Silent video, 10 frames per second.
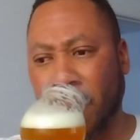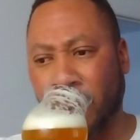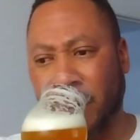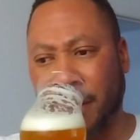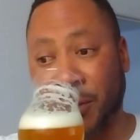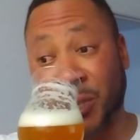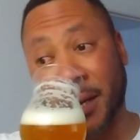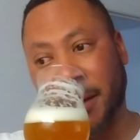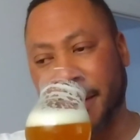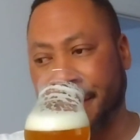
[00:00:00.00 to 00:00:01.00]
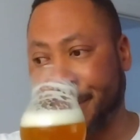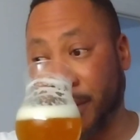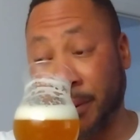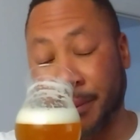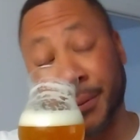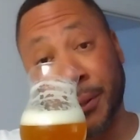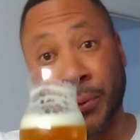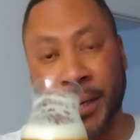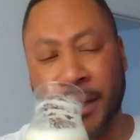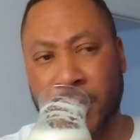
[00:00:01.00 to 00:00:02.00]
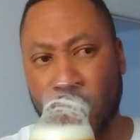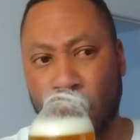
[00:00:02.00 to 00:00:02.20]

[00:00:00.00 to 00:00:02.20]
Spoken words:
Whatever they're selling, oh well.